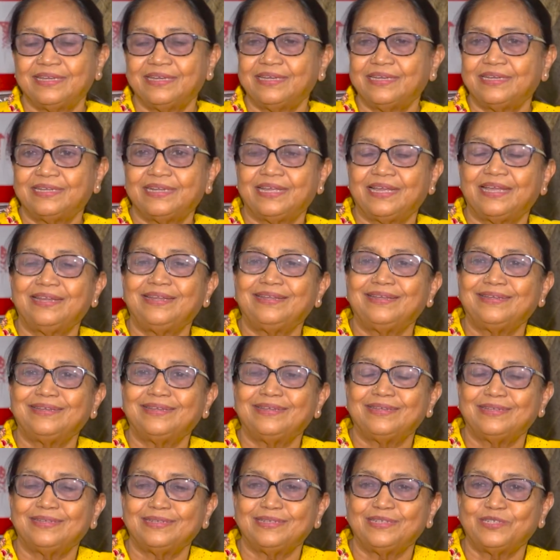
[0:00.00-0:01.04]

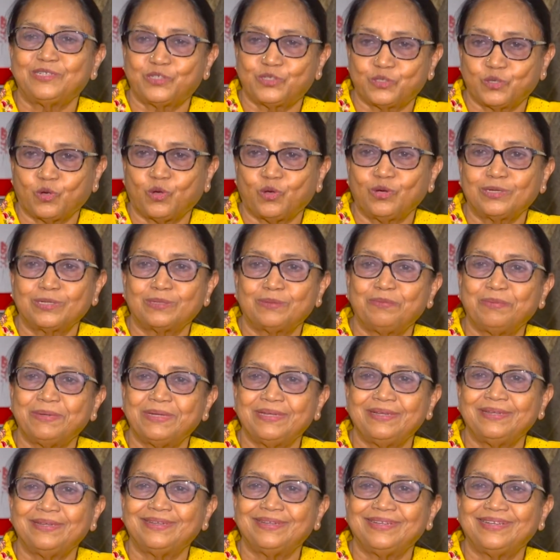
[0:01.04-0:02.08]
Really, it shocked
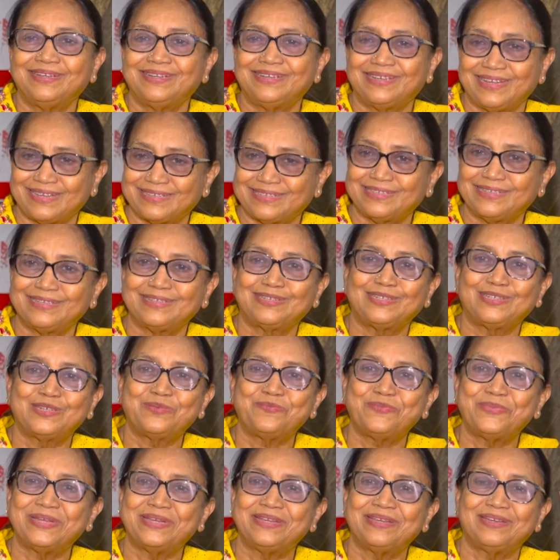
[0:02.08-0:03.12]
me, it
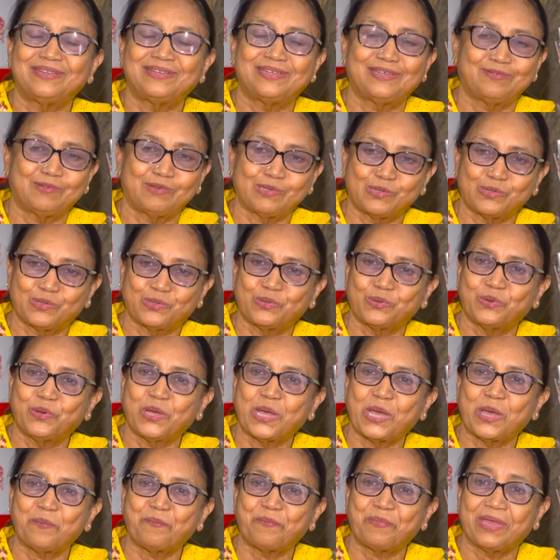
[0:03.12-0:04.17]
excited me, and I was so
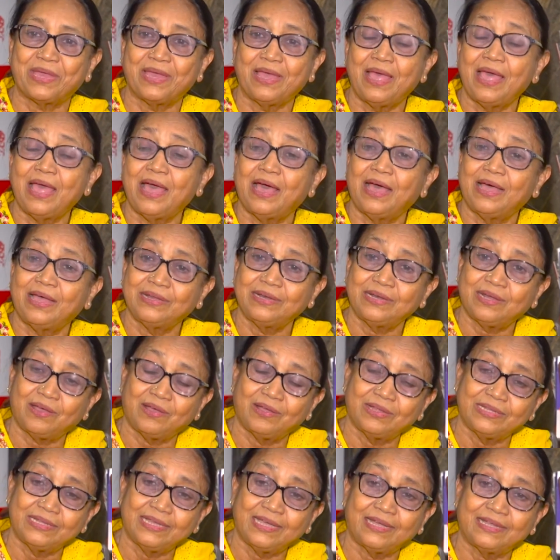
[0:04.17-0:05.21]
happy. And
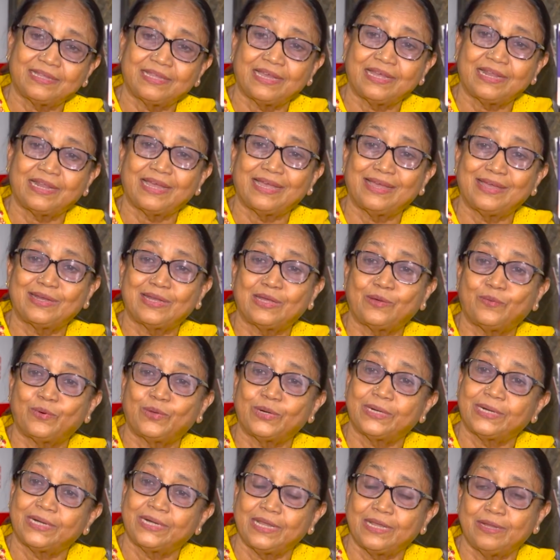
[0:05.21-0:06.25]
on the other hand,
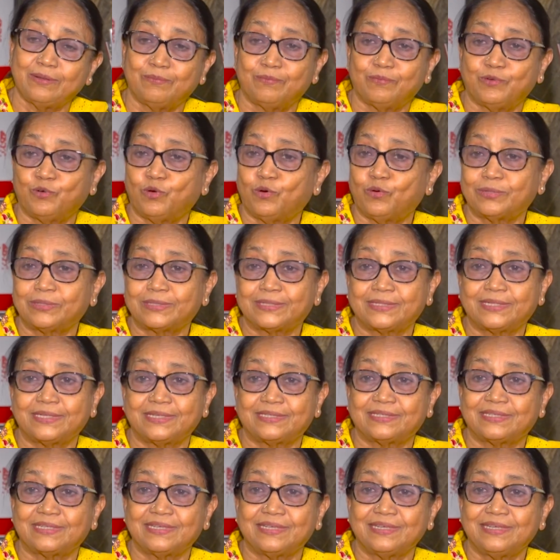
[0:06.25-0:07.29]
our team
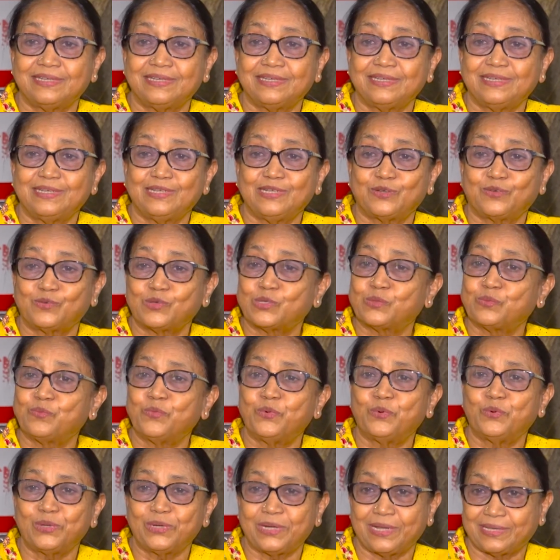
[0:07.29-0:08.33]
overseas, it was
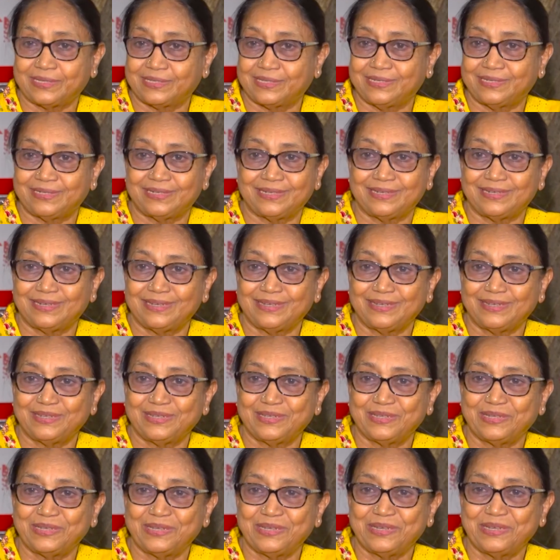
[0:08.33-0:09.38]
more excited.
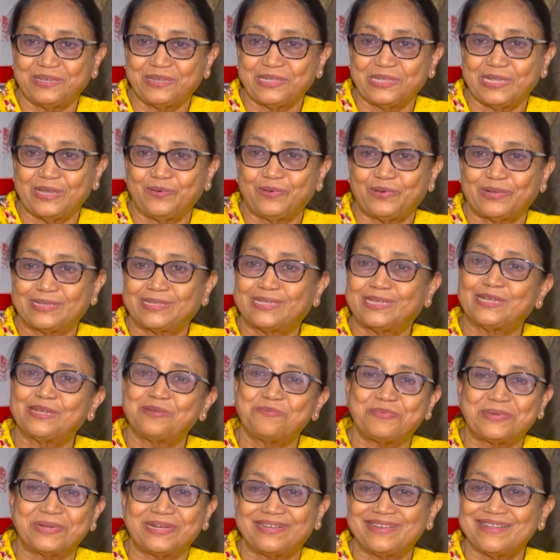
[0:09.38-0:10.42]
They were
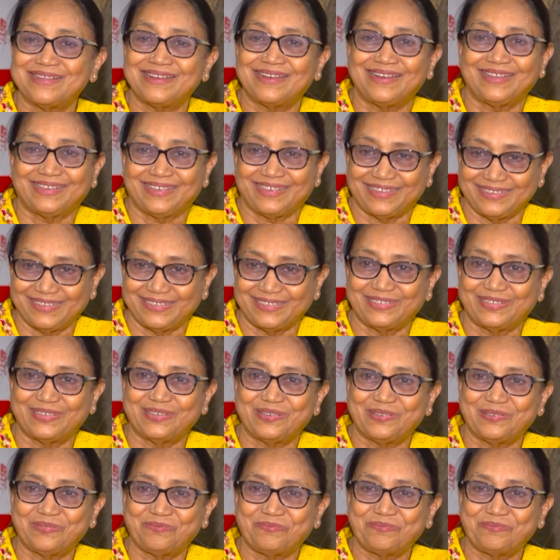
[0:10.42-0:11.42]
celebrating like anything.